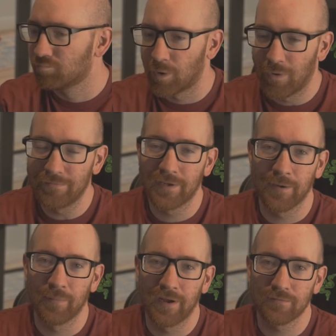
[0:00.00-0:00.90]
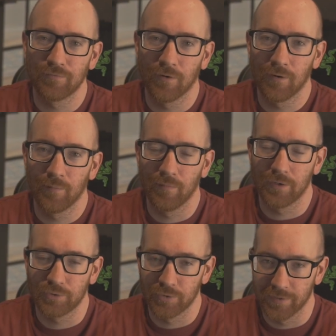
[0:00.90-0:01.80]
My wife came back from
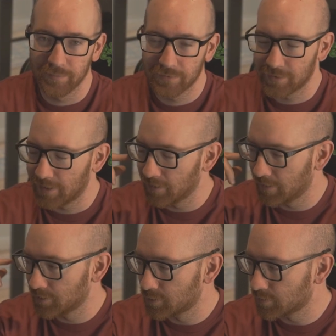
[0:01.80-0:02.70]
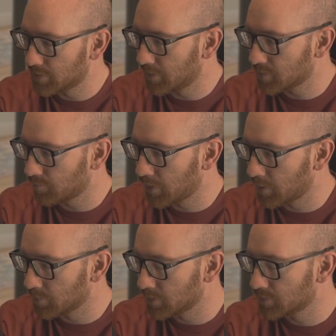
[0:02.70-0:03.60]
a trip to LA. She was seeing some
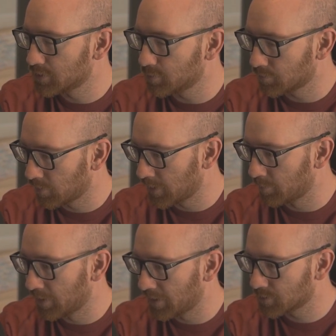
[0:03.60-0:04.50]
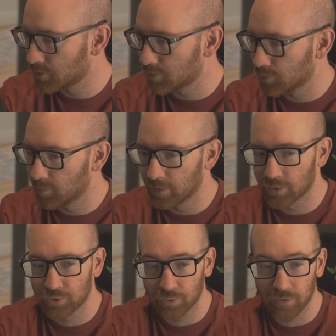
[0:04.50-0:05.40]
family. She was flying back. She told me
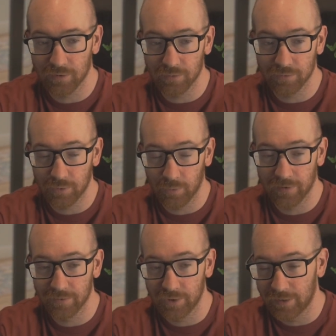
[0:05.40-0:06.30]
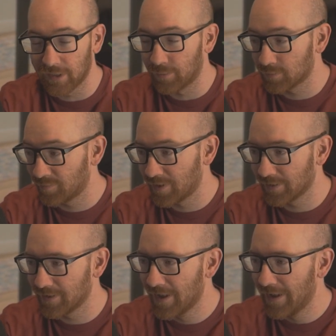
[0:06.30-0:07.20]
a short little story that she thought was
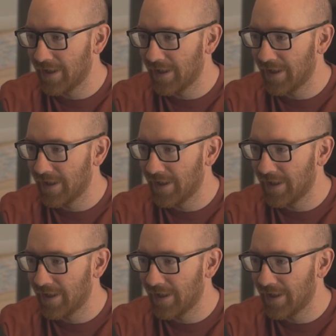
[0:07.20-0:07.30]
funny.